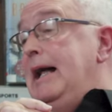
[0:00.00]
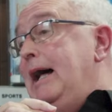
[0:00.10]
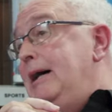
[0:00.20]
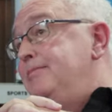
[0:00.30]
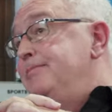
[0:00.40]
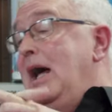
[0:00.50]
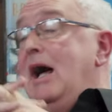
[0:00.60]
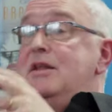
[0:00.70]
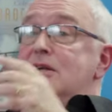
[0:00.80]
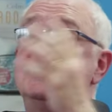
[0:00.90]
Um,
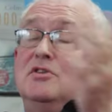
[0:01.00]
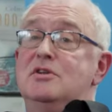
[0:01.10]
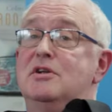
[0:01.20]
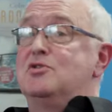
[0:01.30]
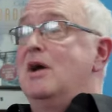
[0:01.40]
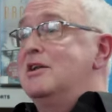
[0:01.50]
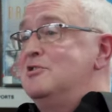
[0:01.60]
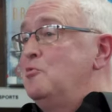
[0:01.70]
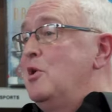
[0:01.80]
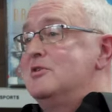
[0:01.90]
and then he's such an
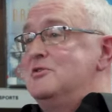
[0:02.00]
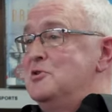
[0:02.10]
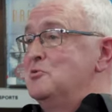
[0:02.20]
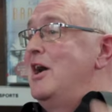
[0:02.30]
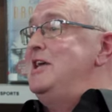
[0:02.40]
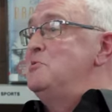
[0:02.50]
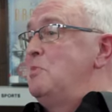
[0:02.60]
attractive person to write